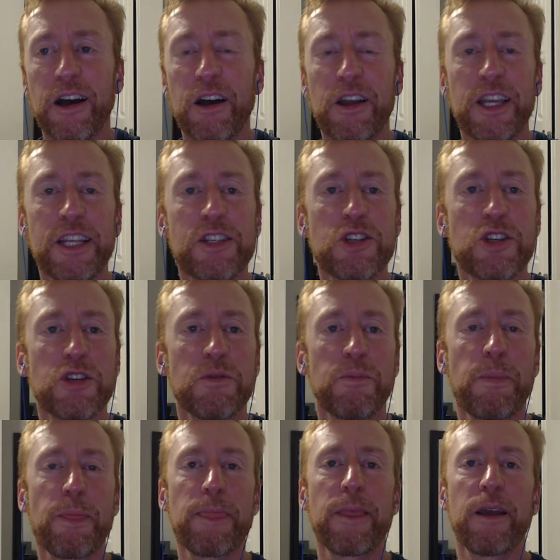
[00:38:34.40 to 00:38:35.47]

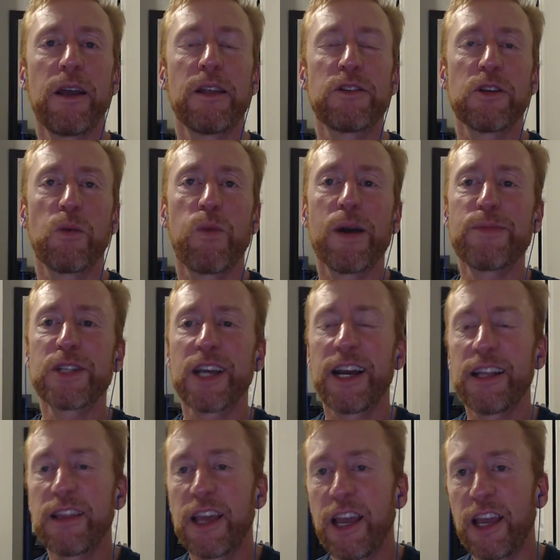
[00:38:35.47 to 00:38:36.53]
It's a website.
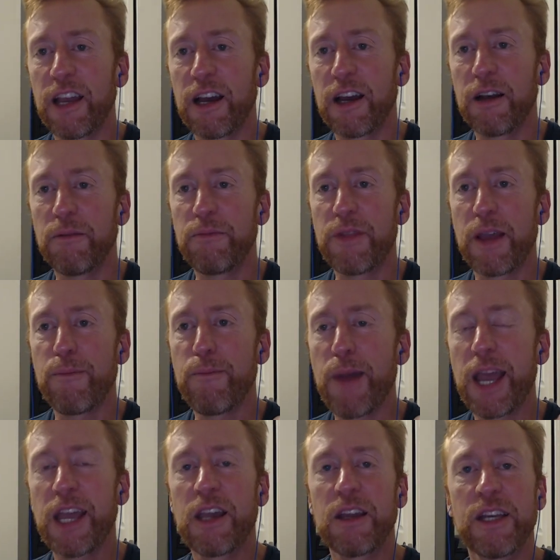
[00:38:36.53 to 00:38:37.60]
They
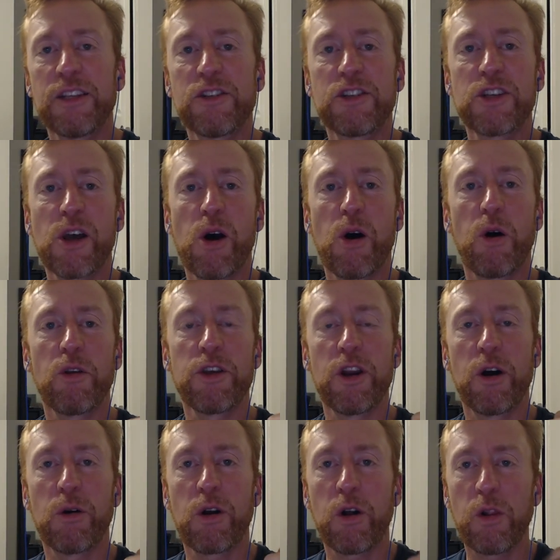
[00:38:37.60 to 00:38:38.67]
make and sell
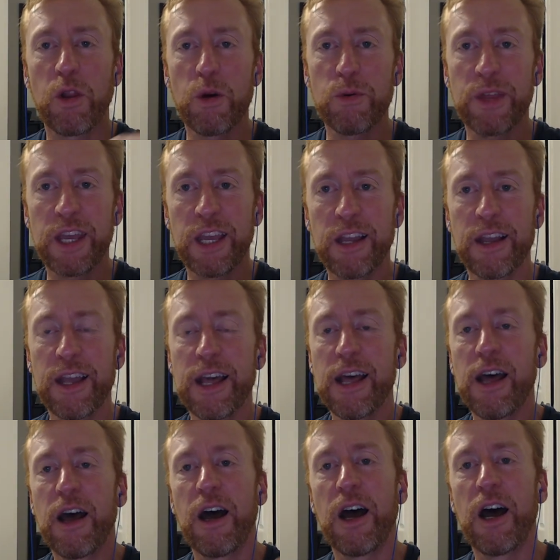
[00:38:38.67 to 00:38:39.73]
clothing,
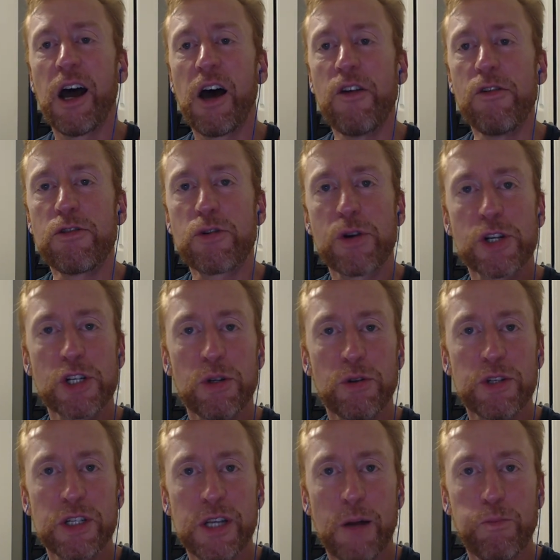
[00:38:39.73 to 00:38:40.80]
nutritional
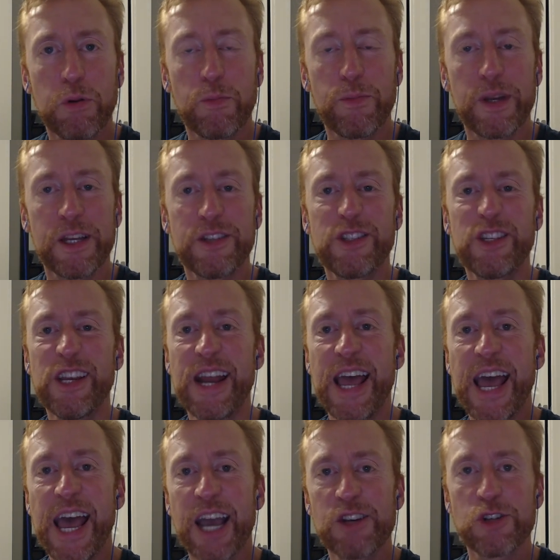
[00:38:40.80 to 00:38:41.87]
supplements, and
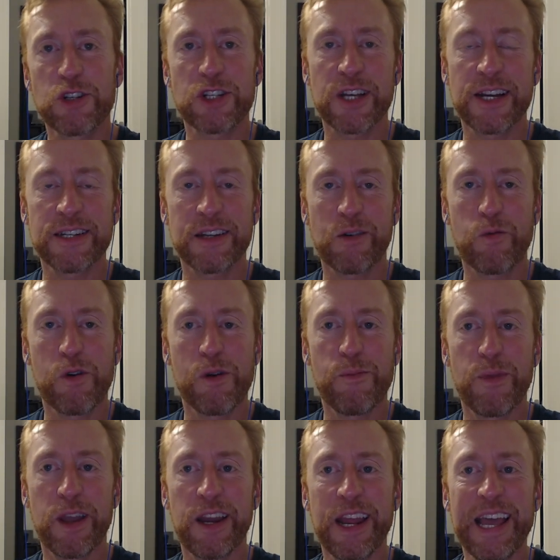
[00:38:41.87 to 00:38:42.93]
exercise
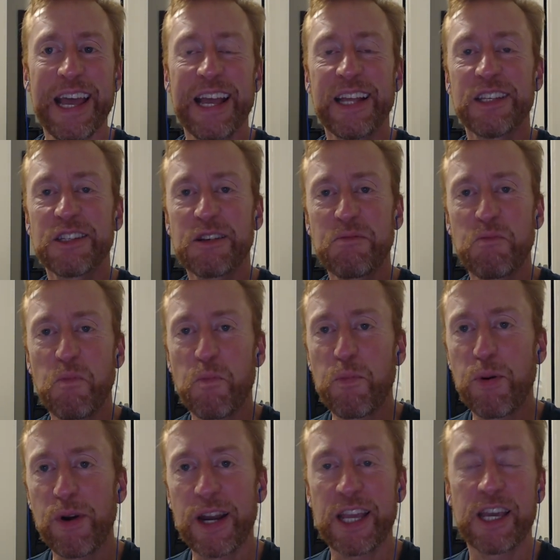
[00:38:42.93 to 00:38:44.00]
equipment. It's
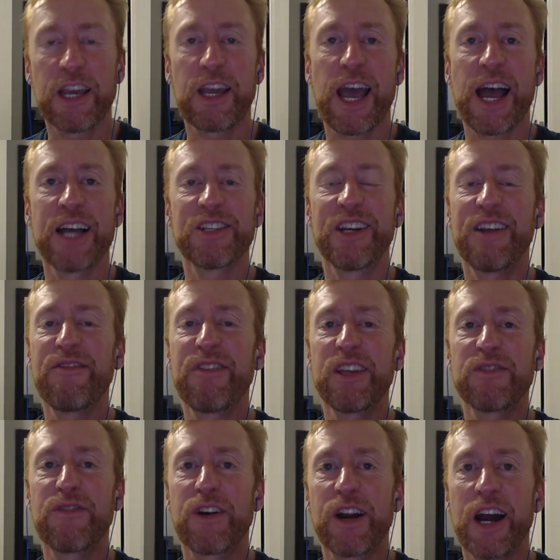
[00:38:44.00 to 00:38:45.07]
pretty kick-ass, and
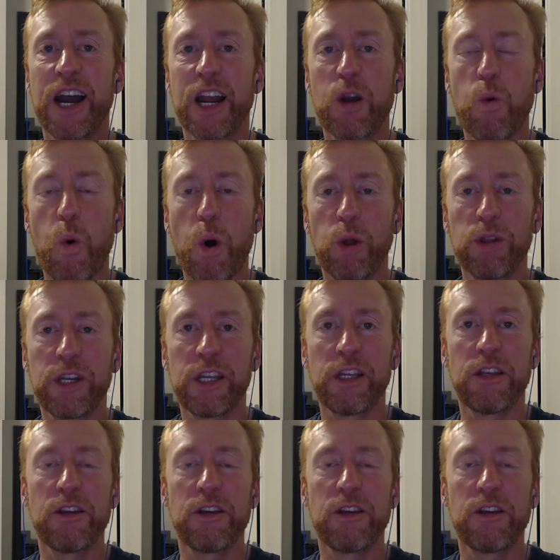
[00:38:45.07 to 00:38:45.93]
everything's very high quality.